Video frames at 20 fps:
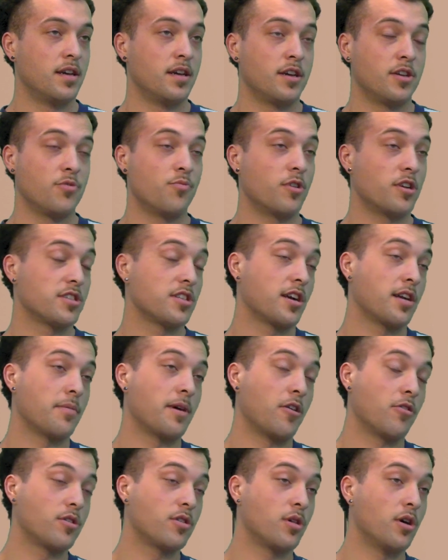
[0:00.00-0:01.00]
you want to talk
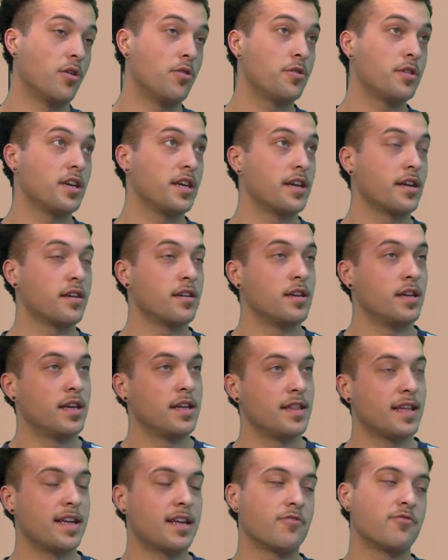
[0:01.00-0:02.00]
about clothing,
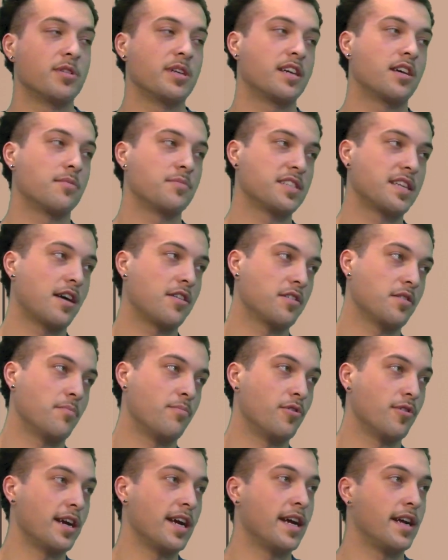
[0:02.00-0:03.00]
then it really comes down to the
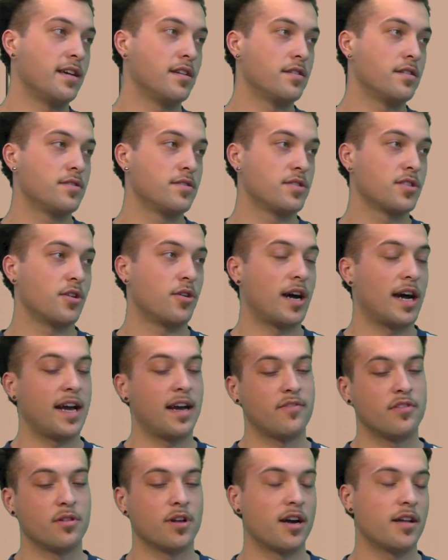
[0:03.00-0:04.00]
brand. So I
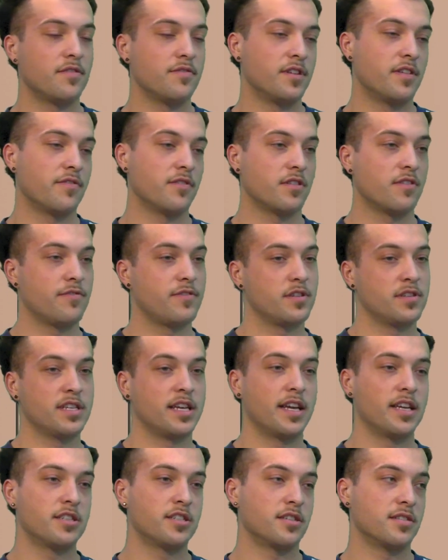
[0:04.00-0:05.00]
have a lot of different
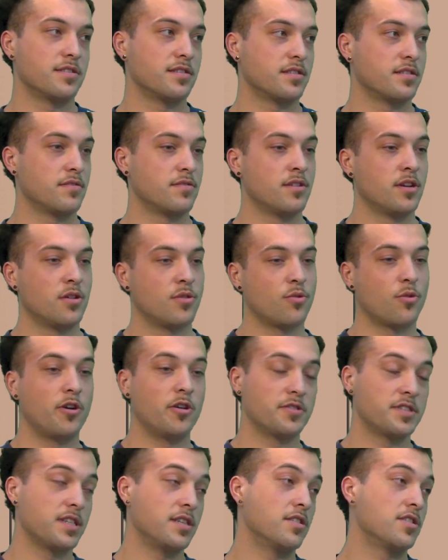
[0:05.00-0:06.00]
affiliations and
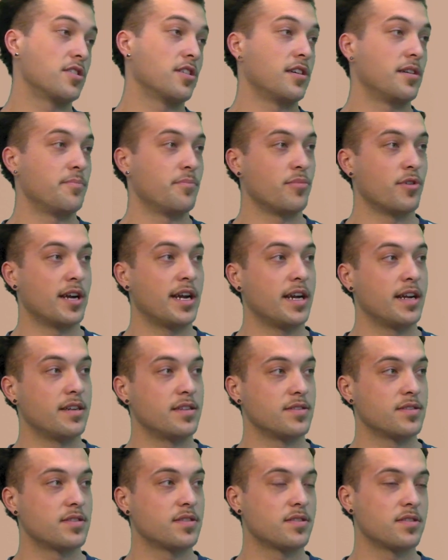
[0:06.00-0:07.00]
loyalty to certain
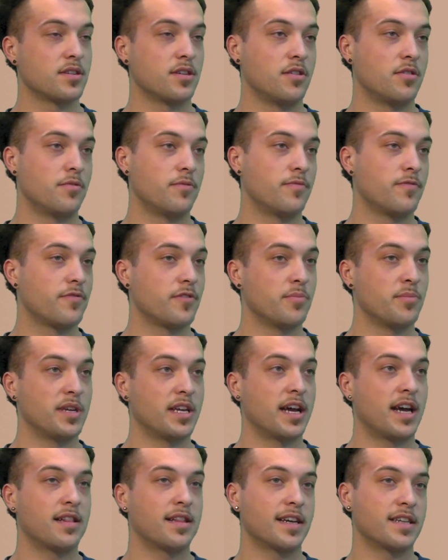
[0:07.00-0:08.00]
brands. So for me,
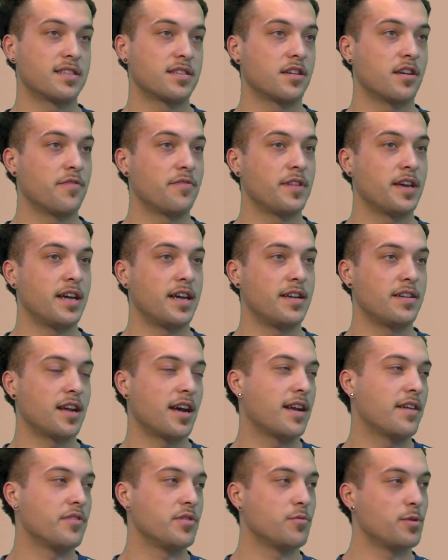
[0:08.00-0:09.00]
I like stuff that
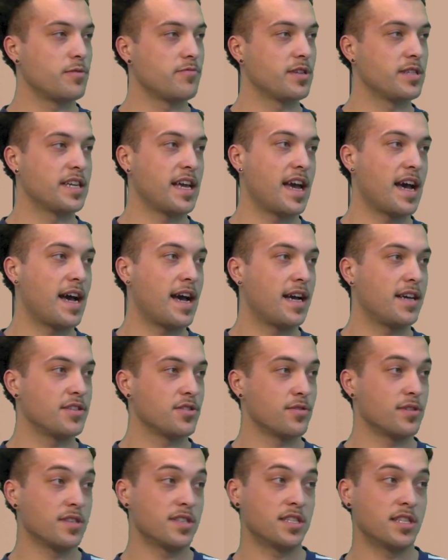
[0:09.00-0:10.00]
not everyone really has
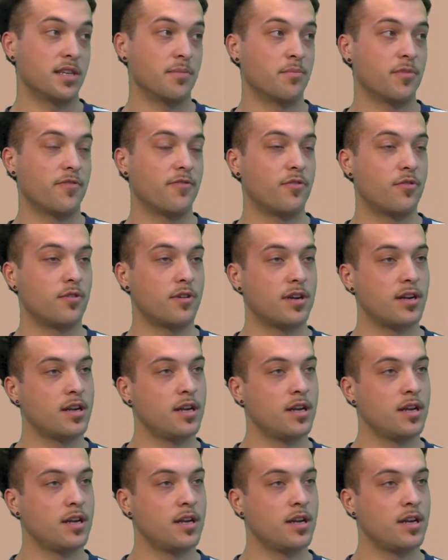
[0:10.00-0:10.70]
or has seen before.